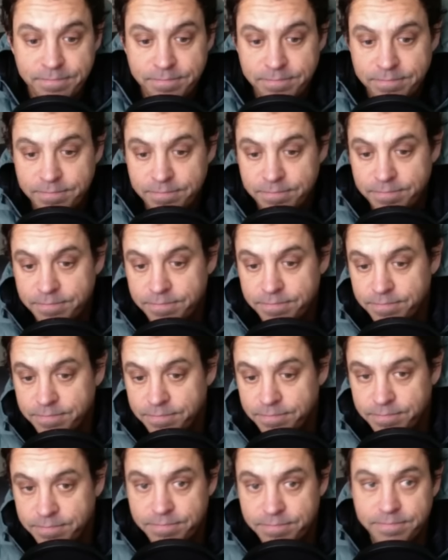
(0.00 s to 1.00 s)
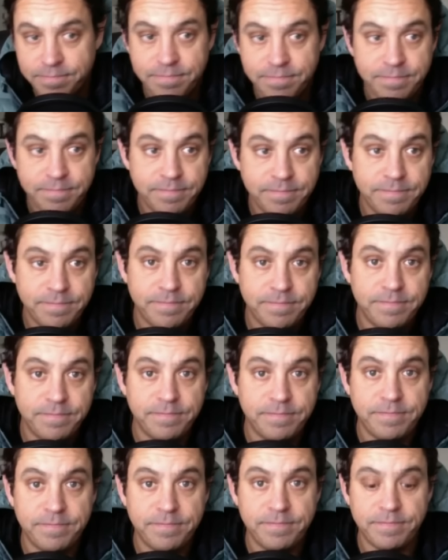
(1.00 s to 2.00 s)

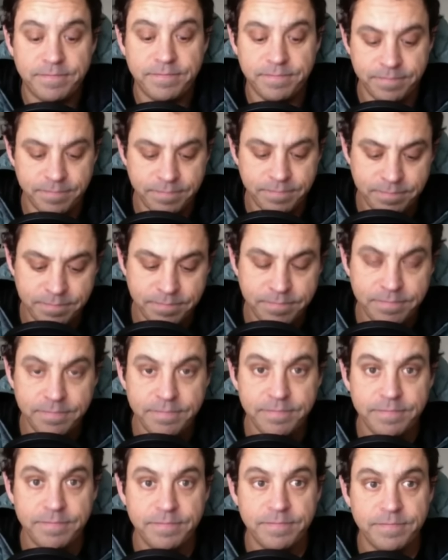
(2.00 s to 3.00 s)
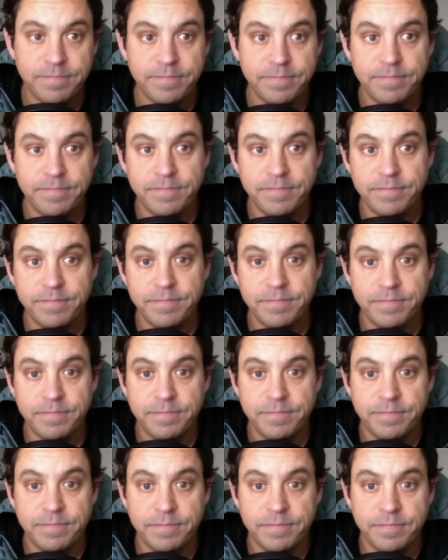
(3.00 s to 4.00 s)

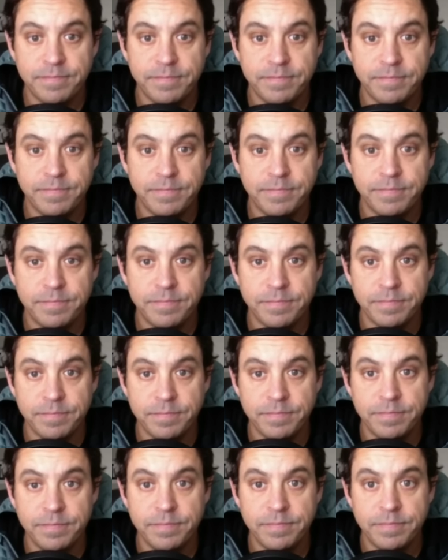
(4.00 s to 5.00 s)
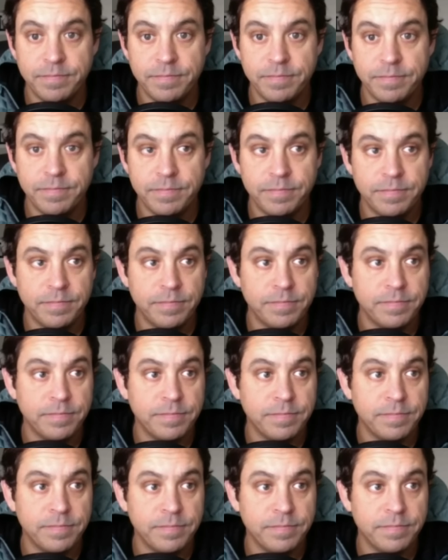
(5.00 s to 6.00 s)

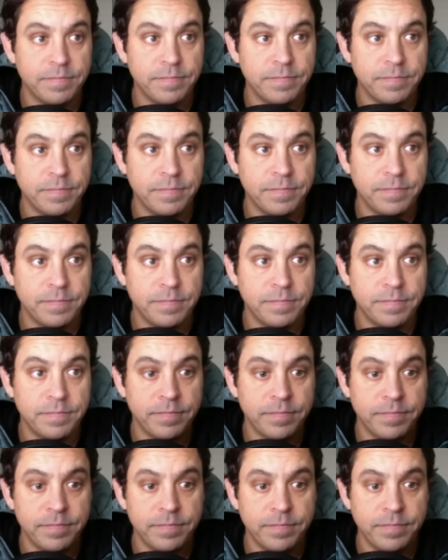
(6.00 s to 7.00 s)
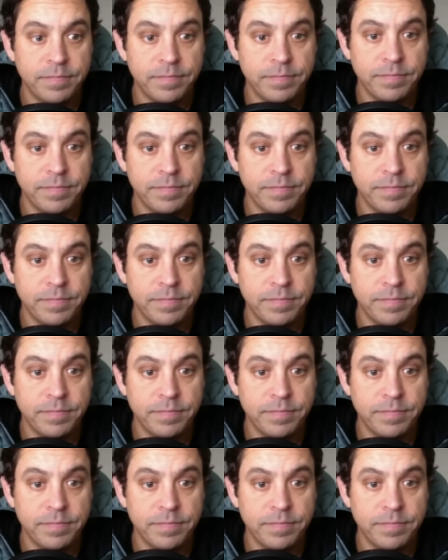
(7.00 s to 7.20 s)
[no speech]